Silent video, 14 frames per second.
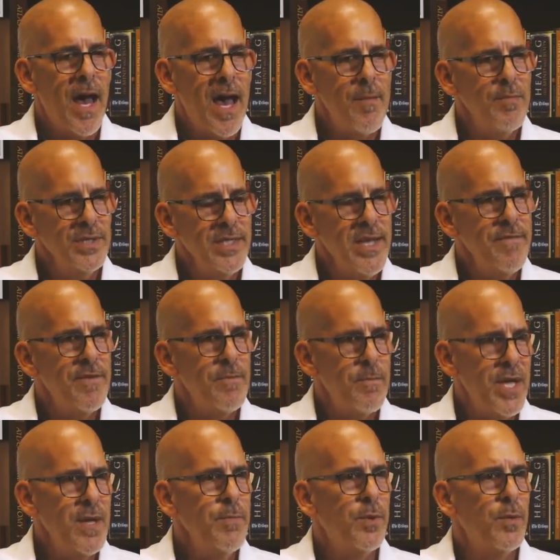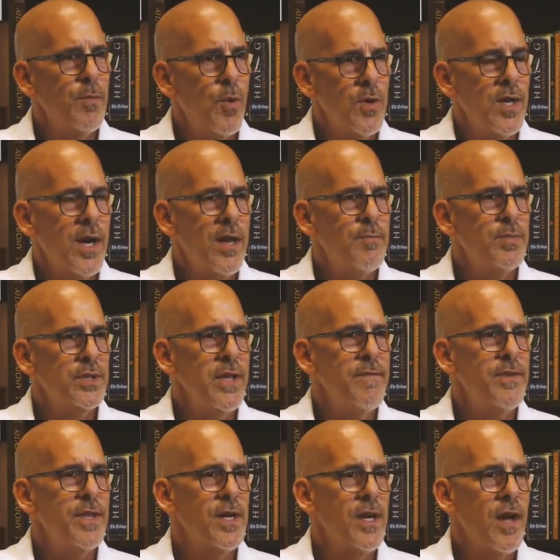I believe in people more than I
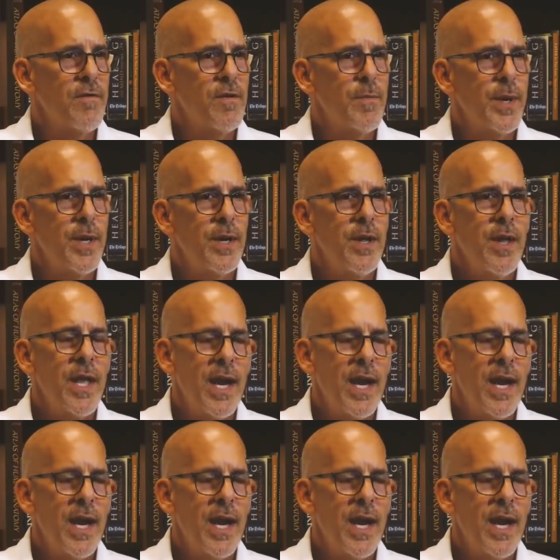believe in the government,